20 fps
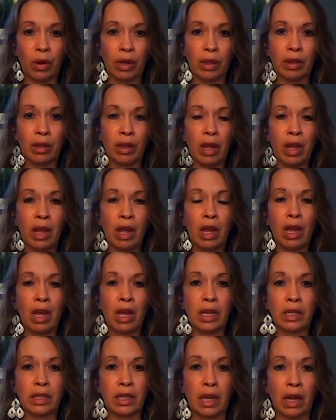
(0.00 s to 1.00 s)
with
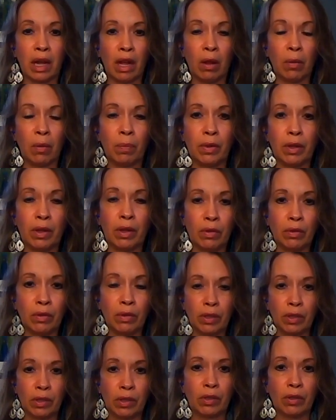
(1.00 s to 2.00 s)
to help you
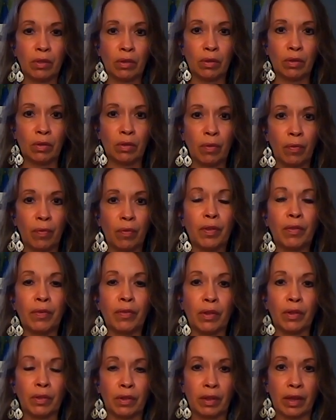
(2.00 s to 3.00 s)
to
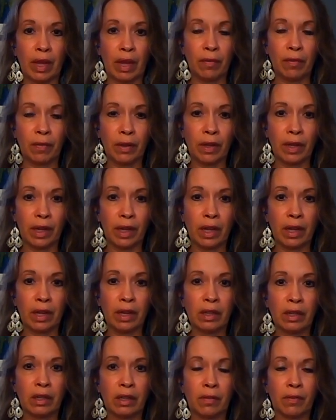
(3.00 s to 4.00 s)
feel safe
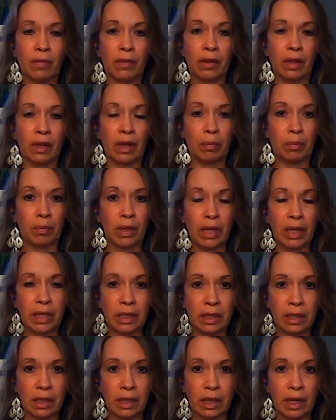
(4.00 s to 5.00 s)
again, to feel at
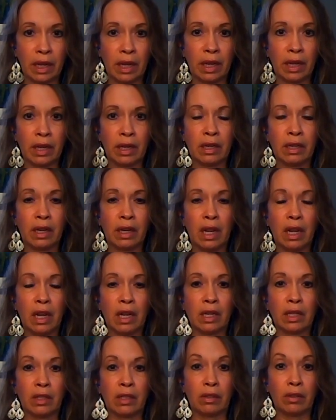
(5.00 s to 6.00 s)
peace again,
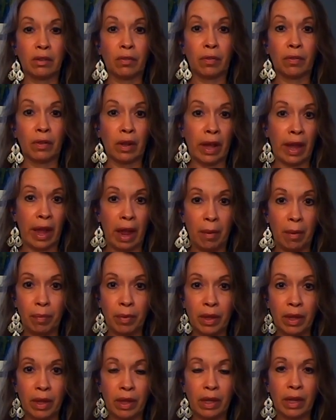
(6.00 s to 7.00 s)
to feel
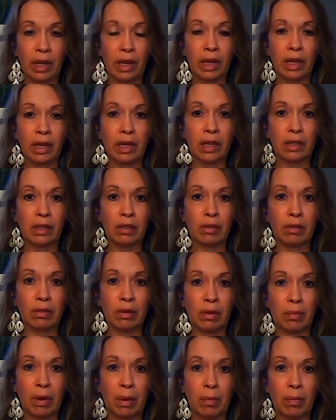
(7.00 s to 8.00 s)
happy again, to
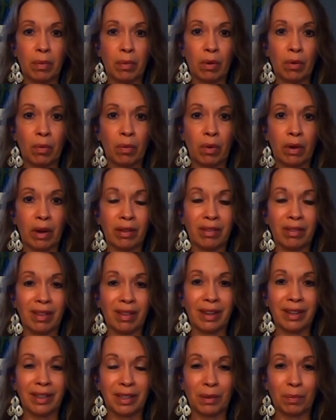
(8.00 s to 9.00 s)
remember what it's
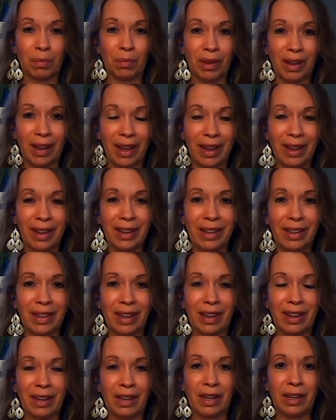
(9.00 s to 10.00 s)
like to play
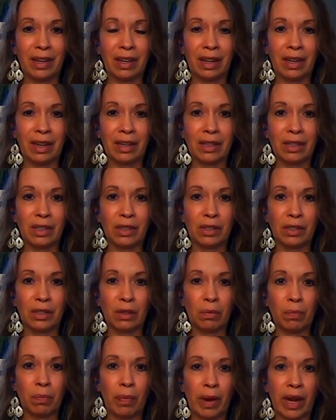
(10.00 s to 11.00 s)
again, and
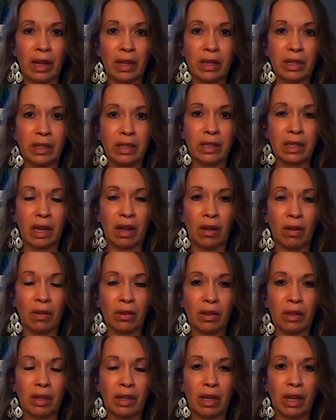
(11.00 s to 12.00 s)
to balance
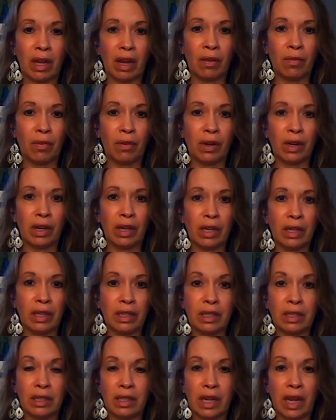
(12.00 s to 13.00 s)
out the
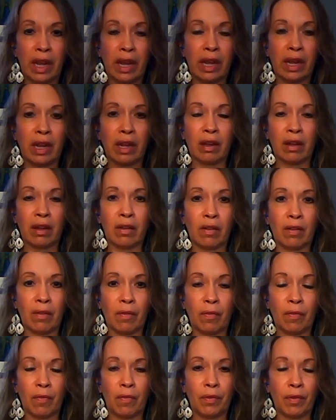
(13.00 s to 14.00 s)
everyday
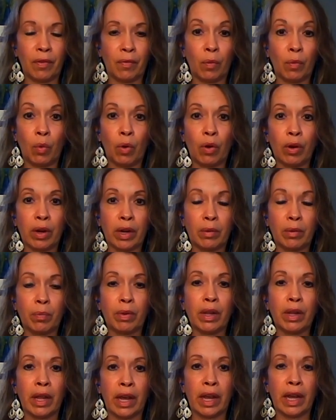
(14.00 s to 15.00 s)
of work and
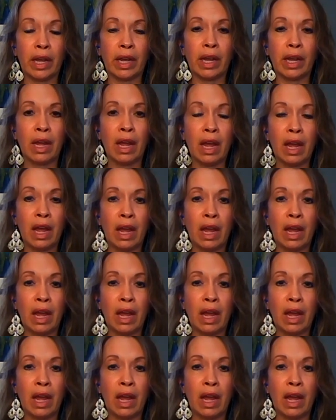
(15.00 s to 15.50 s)
play,